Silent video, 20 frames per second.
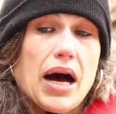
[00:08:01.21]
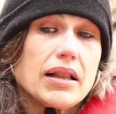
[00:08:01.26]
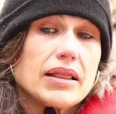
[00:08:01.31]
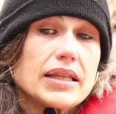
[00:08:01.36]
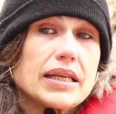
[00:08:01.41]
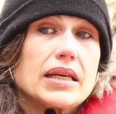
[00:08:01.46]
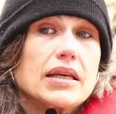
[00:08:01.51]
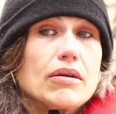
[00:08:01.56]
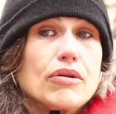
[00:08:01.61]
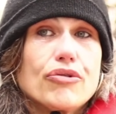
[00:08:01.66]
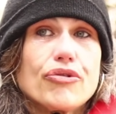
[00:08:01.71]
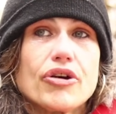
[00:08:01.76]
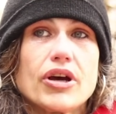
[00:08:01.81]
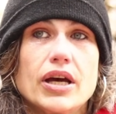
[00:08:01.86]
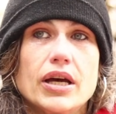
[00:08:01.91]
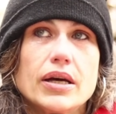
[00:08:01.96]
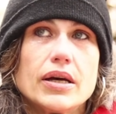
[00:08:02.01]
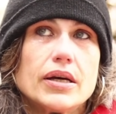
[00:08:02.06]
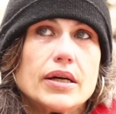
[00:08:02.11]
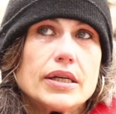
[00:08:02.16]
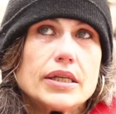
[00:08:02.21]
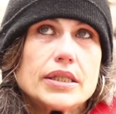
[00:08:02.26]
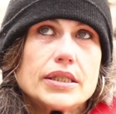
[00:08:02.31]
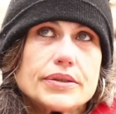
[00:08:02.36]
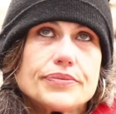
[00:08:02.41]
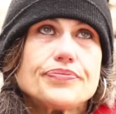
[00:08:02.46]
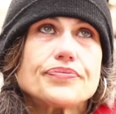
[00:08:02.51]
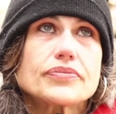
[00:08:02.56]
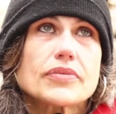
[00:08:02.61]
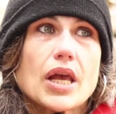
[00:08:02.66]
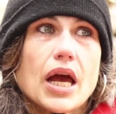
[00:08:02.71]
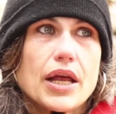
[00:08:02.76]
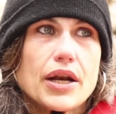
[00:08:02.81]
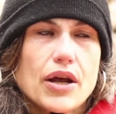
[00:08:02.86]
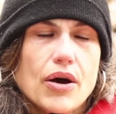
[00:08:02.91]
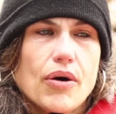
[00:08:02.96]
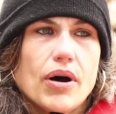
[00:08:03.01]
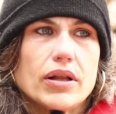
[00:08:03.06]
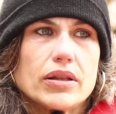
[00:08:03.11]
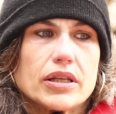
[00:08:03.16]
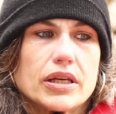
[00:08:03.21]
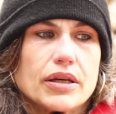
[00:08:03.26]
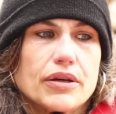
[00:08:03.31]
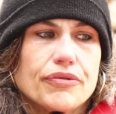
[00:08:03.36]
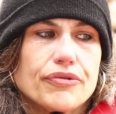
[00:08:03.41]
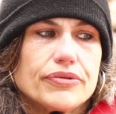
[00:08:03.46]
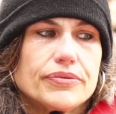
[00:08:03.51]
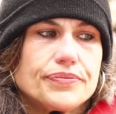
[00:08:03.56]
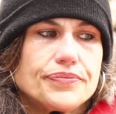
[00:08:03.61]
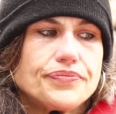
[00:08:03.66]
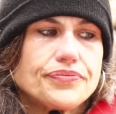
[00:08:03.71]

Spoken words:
I'll leave. I know I'll leave.